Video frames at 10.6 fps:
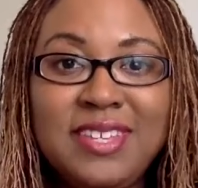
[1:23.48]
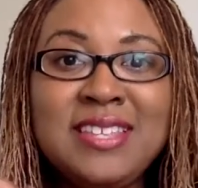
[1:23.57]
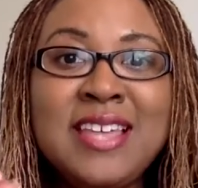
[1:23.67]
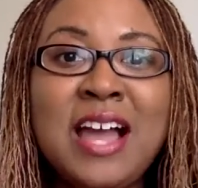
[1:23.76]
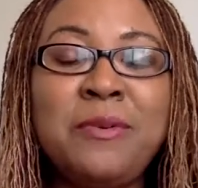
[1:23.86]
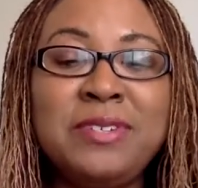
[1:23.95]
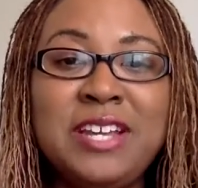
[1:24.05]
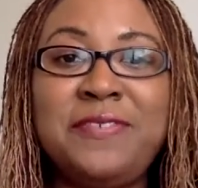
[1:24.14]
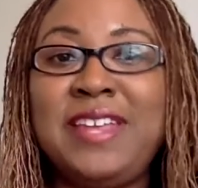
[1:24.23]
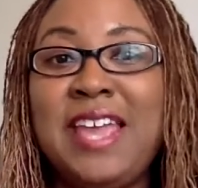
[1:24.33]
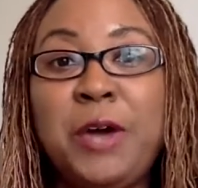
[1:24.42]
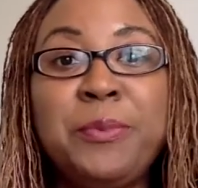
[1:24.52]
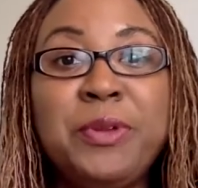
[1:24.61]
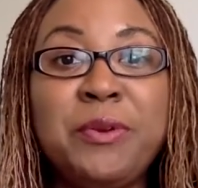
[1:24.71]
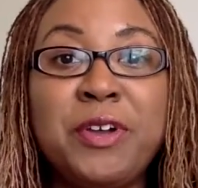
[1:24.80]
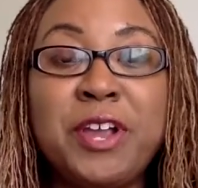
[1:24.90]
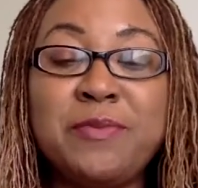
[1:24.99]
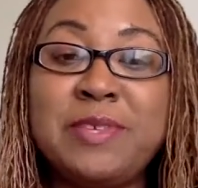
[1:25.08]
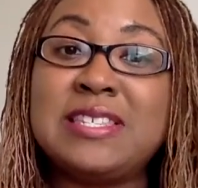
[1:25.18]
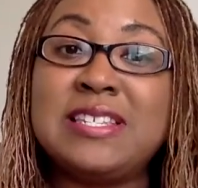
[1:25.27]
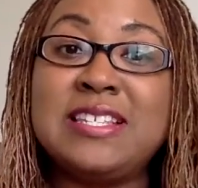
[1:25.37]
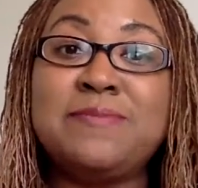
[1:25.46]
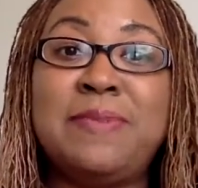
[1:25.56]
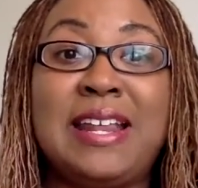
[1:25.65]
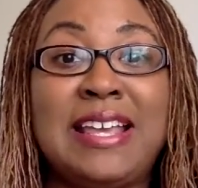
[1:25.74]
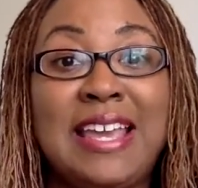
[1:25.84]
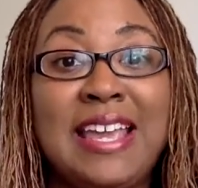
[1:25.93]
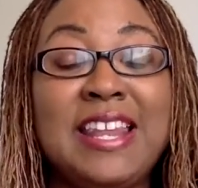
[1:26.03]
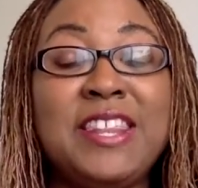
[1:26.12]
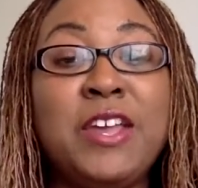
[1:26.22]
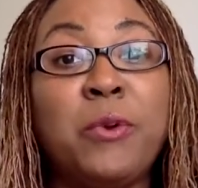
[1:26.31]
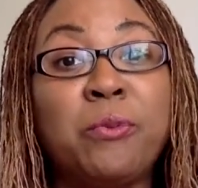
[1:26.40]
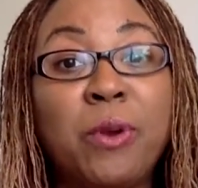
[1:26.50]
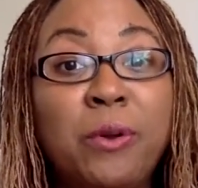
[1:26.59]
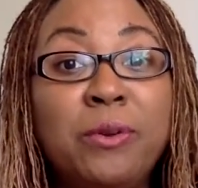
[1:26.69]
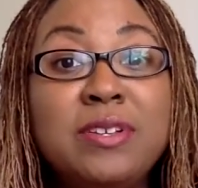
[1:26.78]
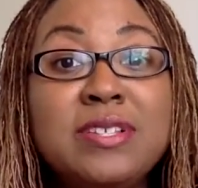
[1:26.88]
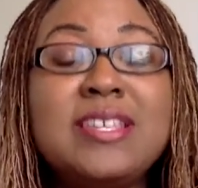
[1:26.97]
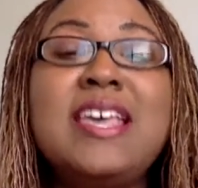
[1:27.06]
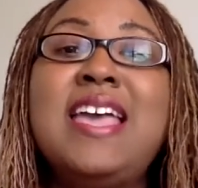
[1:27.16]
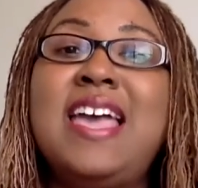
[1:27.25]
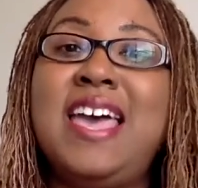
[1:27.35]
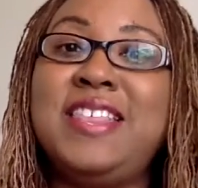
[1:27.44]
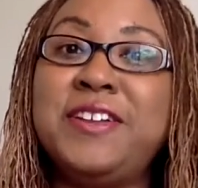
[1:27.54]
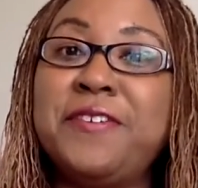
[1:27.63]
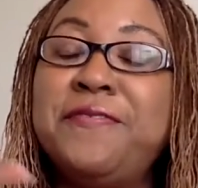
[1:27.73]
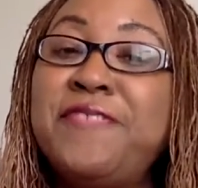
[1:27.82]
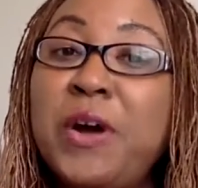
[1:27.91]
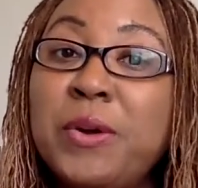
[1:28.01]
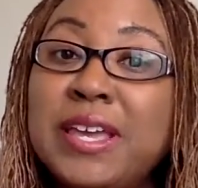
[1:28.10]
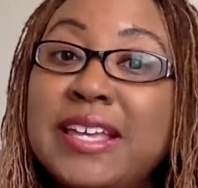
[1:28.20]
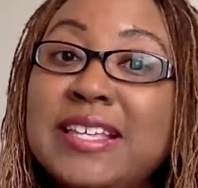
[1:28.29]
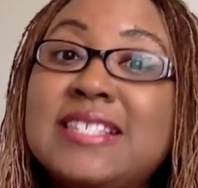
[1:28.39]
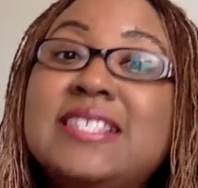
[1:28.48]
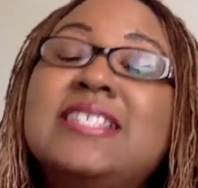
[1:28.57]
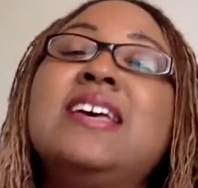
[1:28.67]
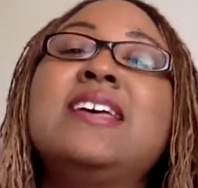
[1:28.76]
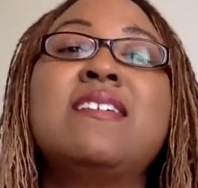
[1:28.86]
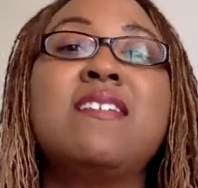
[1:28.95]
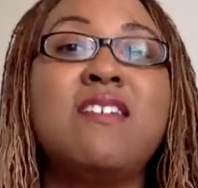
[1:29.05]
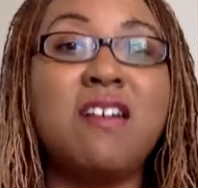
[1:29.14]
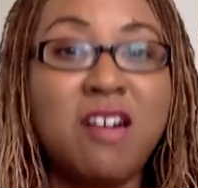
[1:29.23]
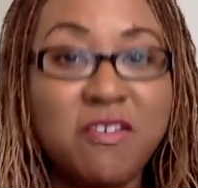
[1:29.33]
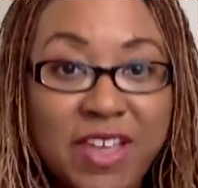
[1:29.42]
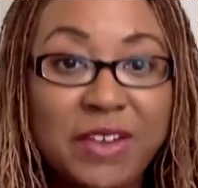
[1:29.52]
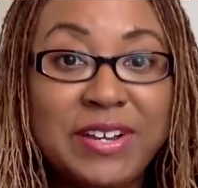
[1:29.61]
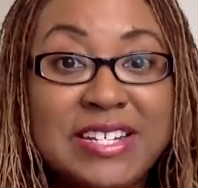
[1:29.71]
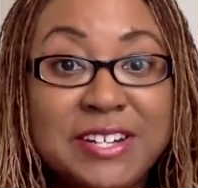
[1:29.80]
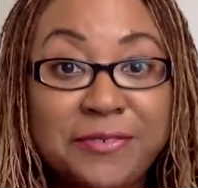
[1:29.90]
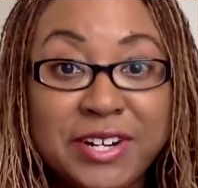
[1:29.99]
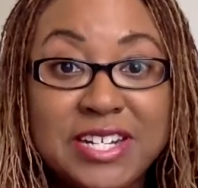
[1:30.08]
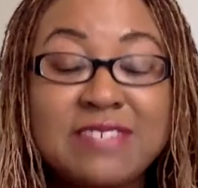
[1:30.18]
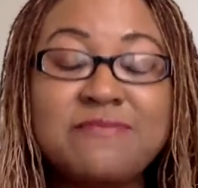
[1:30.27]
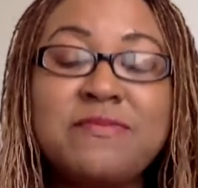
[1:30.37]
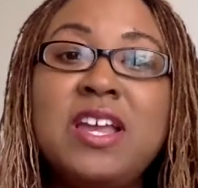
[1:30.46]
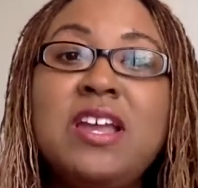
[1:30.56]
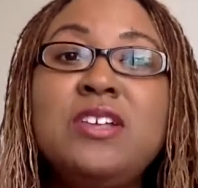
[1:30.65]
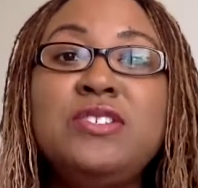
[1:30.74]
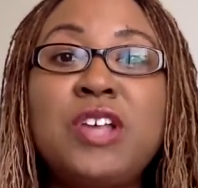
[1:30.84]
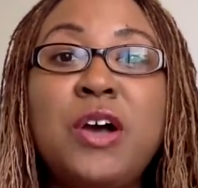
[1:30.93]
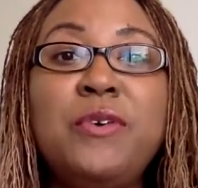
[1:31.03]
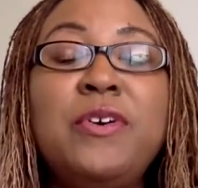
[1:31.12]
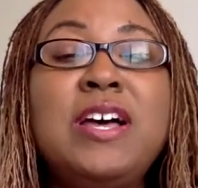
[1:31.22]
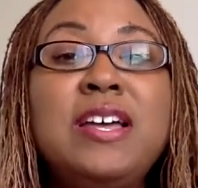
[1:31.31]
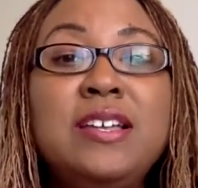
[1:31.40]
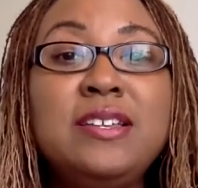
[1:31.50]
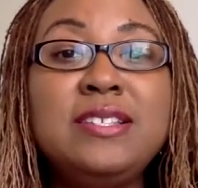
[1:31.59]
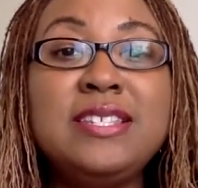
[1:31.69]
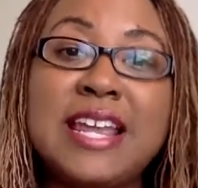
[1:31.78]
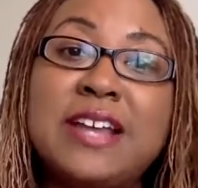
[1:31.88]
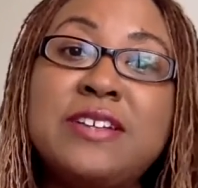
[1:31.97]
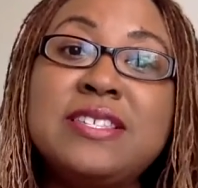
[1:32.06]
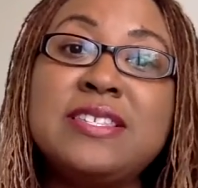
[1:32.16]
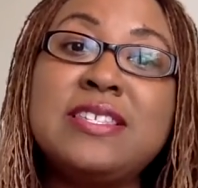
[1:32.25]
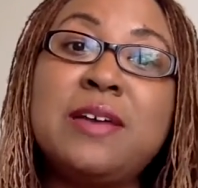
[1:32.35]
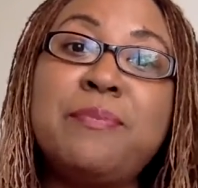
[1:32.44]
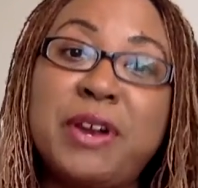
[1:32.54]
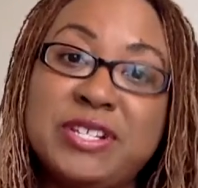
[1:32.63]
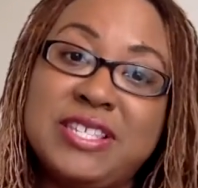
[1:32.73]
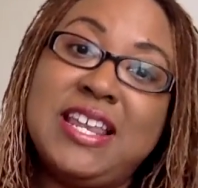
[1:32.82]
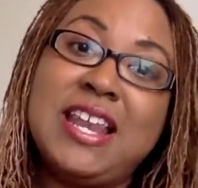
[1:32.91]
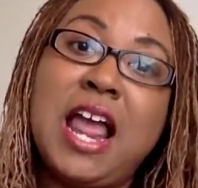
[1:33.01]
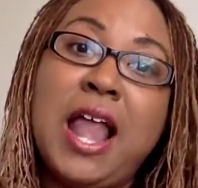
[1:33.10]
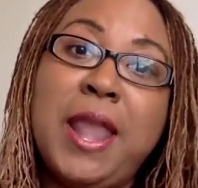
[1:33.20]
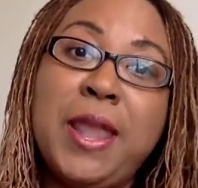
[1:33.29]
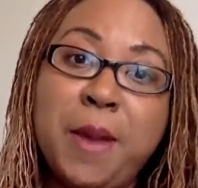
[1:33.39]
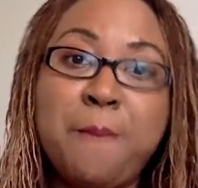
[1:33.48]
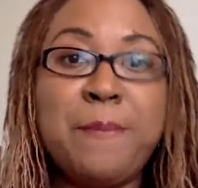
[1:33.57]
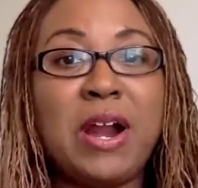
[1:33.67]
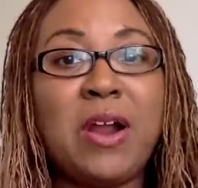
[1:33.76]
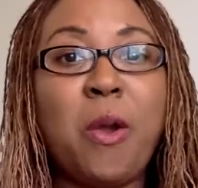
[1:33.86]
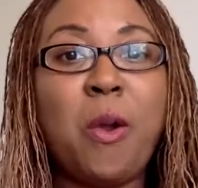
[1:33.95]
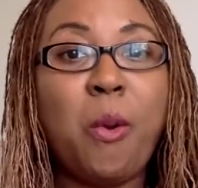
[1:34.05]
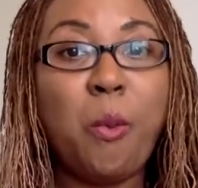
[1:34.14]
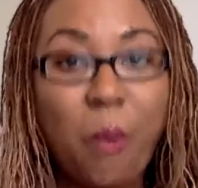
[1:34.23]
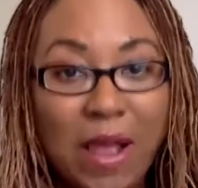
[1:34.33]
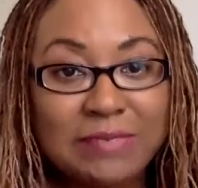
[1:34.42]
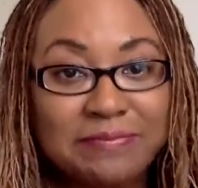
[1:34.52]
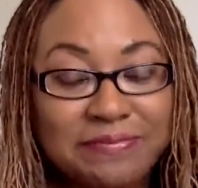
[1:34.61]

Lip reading: that will definitely help you grow your business. But again, their roles and their focus are very different. So salesperson number 1,